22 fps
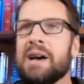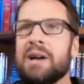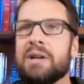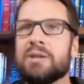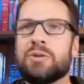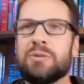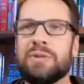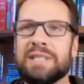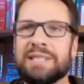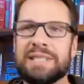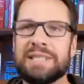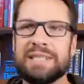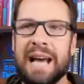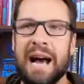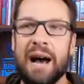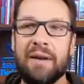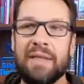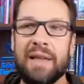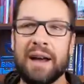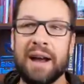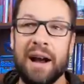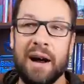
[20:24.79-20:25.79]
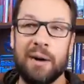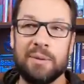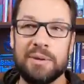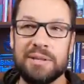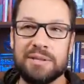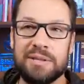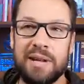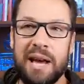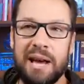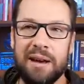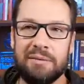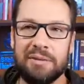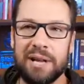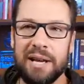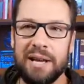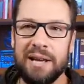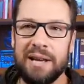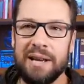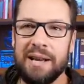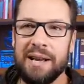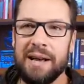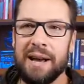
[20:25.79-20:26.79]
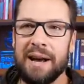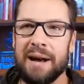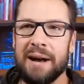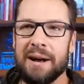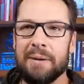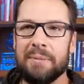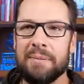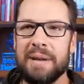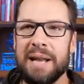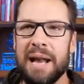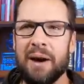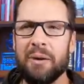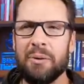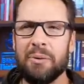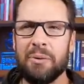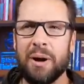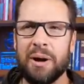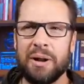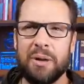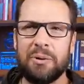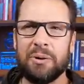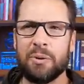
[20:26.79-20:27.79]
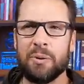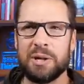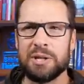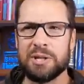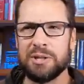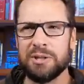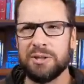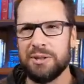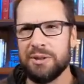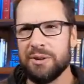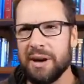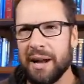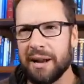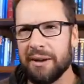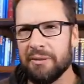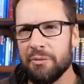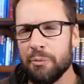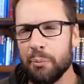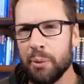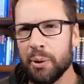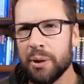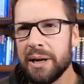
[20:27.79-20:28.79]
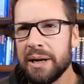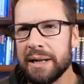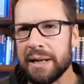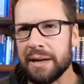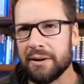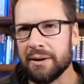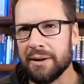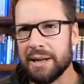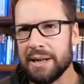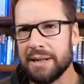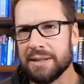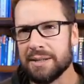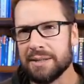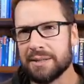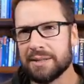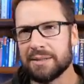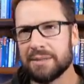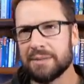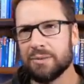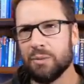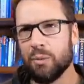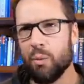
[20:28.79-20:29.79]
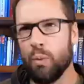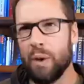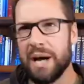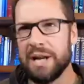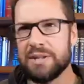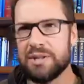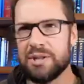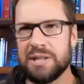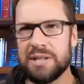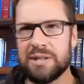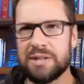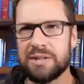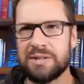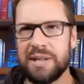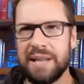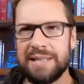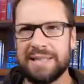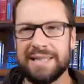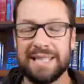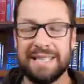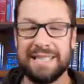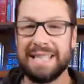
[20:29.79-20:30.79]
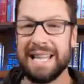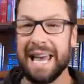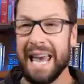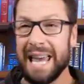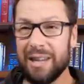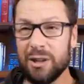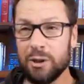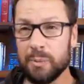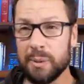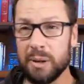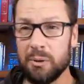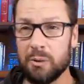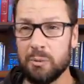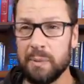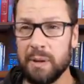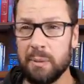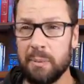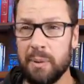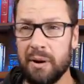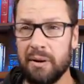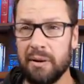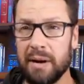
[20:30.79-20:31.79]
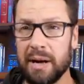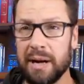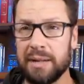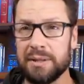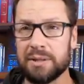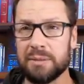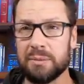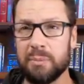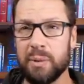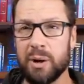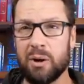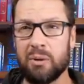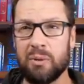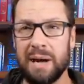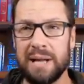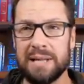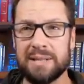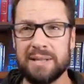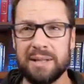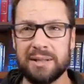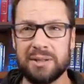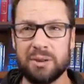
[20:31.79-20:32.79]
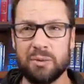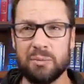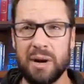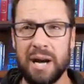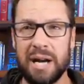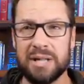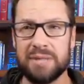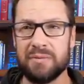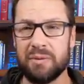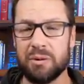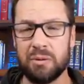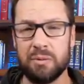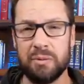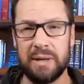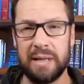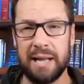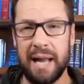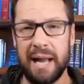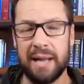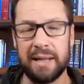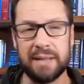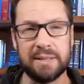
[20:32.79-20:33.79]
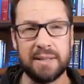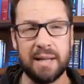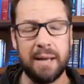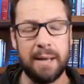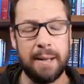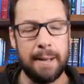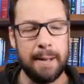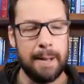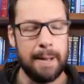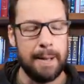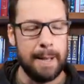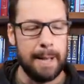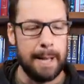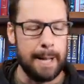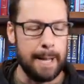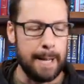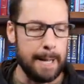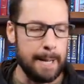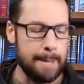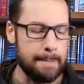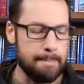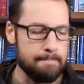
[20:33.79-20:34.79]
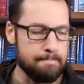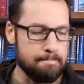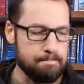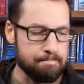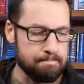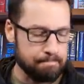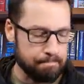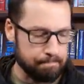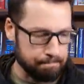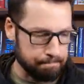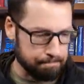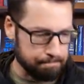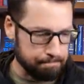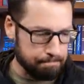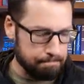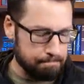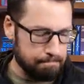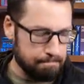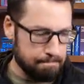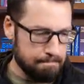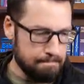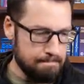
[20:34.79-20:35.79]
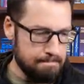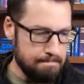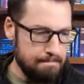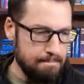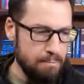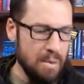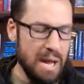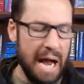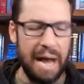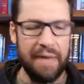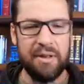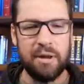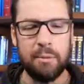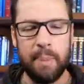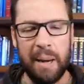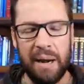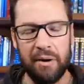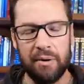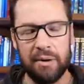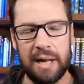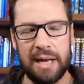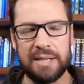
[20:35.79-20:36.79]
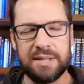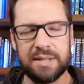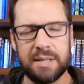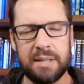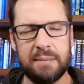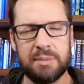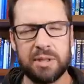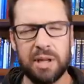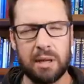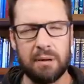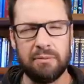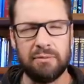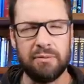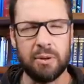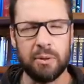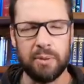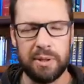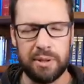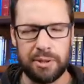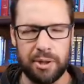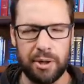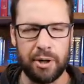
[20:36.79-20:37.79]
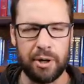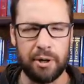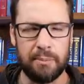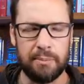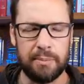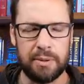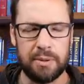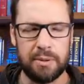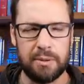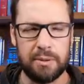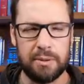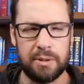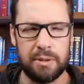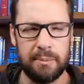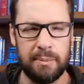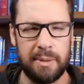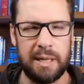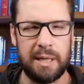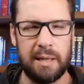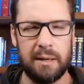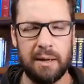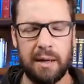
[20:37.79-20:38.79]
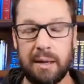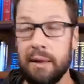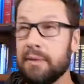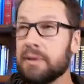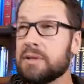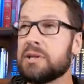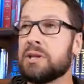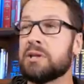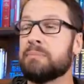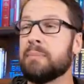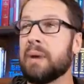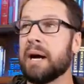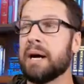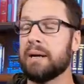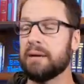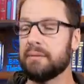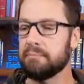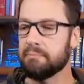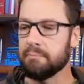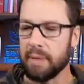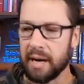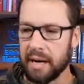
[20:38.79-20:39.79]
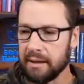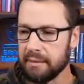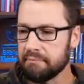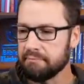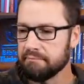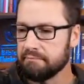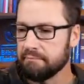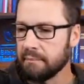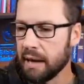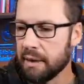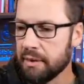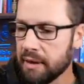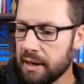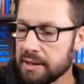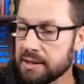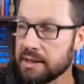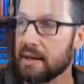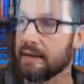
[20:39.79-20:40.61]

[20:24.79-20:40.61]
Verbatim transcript: So, this is how that guy was saved. Um, now, another question you kind of put in here is why does Jesus say, Today you'll be with me in paradise, but Christ doesn't rise for three days? Um, I think paradise seems like a fluid term to me, and this is my my my thoughts